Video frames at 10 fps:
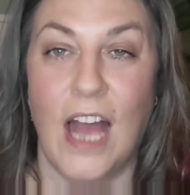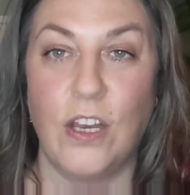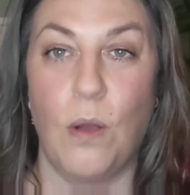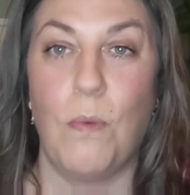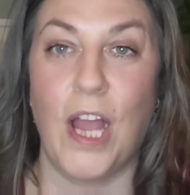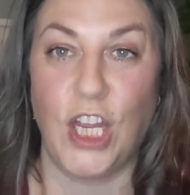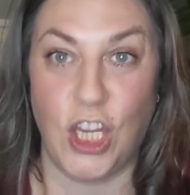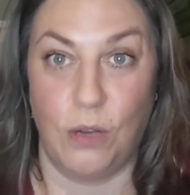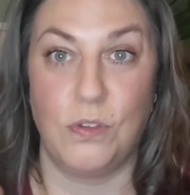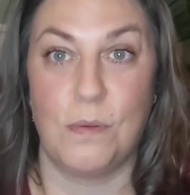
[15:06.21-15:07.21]
I don't wear
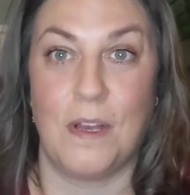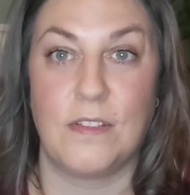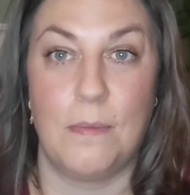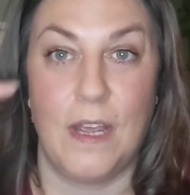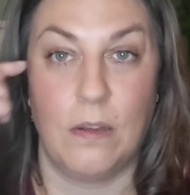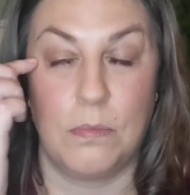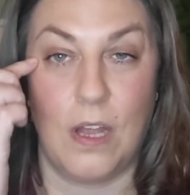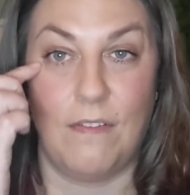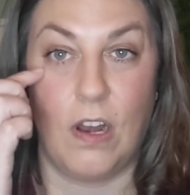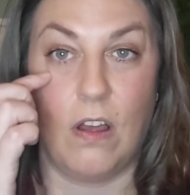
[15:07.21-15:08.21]
huge amounts of makeup,
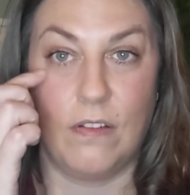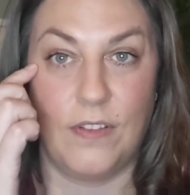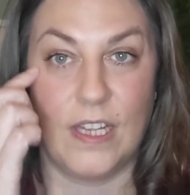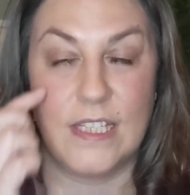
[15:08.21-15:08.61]
don't have a lot of